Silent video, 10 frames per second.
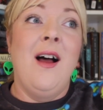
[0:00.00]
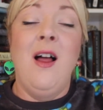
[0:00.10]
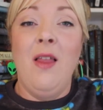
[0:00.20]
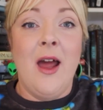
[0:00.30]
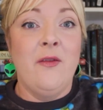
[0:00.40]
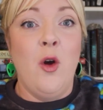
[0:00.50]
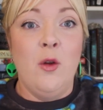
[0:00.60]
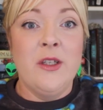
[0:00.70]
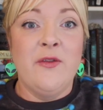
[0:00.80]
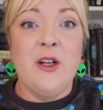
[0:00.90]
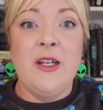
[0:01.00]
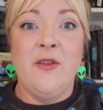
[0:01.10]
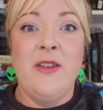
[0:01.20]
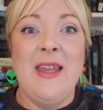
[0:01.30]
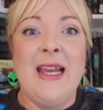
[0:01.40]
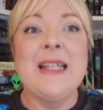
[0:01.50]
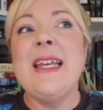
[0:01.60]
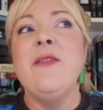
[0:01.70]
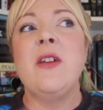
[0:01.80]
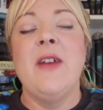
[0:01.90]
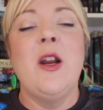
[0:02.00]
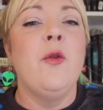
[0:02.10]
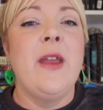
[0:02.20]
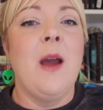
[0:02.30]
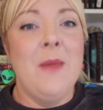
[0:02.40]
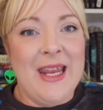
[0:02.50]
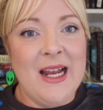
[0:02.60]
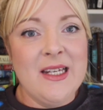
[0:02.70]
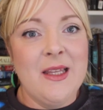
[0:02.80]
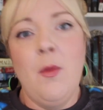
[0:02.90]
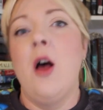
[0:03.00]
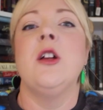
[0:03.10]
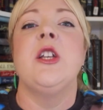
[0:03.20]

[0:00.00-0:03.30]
a lot of holds for different things, even if I don't think I'm gonna get to them all,